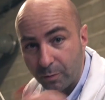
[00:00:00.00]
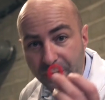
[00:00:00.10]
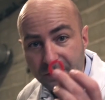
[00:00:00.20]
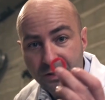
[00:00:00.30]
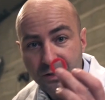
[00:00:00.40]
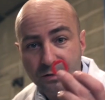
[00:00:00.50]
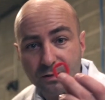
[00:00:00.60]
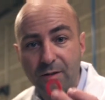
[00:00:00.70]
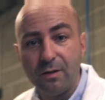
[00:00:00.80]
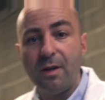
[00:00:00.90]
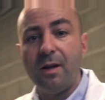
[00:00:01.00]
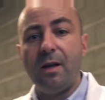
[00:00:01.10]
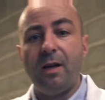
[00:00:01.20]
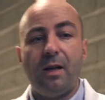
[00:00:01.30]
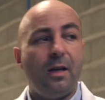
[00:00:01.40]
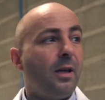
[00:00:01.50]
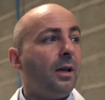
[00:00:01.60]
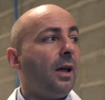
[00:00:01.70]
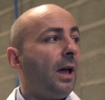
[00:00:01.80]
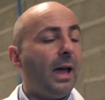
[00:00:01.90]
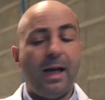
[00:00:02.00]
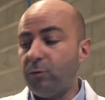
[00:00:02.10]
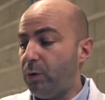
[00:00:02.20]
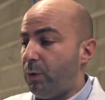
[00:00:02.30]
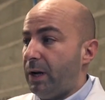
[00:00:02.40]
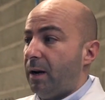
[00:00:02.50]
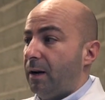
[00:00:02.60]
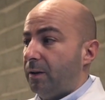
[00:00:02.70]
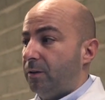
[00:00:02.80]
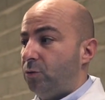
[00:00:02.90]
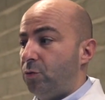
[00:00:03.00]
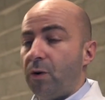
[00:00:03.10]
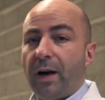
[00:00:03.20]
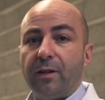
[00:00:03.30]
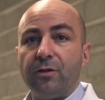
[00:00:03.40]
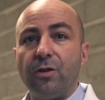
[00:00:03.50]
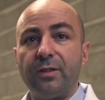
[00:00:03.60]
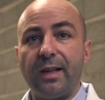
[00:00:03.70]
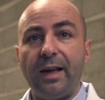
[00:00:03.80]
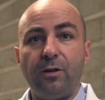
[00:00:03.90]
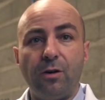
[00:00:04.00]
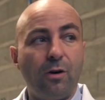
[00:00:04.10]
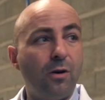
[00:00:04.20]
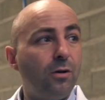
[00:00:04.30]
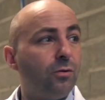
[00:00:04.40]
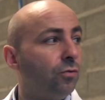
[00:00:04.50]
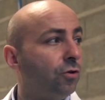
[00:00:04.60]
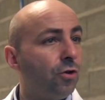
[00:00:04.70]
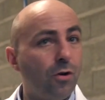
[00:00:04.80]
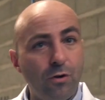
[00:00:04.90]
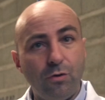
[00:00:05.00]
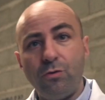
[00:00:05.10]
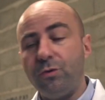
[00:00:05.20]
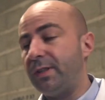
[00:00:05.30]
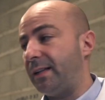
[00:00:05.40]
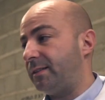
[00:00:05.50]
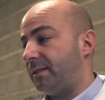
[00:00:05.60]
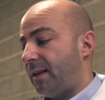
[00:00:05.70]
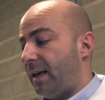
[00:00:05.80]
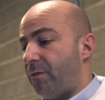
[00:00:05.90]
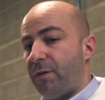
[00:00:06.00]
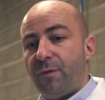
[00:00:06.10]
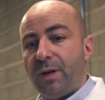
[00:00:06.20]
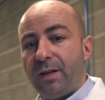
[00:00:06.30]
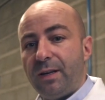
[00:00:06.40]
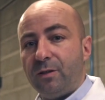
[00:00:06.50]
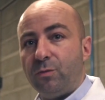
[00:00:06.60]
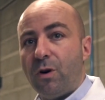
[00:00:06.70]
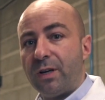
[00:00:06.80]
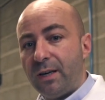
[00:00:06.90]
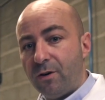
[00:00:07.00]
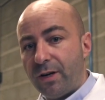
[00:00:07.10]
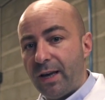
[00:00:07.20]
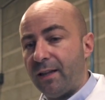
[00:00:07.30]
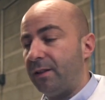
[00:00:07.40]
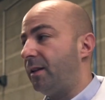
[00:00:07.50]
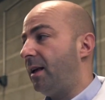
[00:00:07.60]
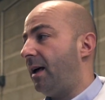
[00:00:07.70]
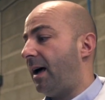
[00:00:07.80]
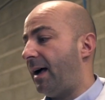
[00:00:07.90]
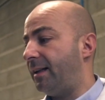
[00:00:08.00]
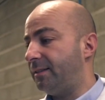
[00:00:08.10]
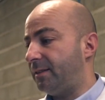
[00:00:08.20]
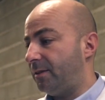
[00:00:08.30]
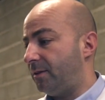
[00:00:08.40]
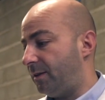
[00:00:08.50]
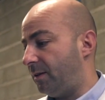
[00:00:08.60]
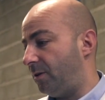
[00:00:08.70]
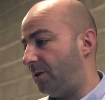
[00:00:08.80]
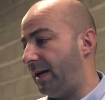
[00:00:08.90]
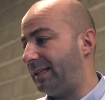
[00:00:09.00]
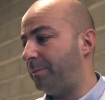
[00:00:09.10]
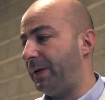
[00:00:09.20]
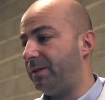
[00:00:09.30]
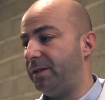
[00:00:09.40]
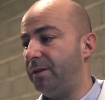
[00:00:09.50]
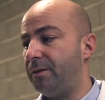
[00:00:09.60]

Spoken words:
pieces and we will do another cycle to show you that everything is working again as expected.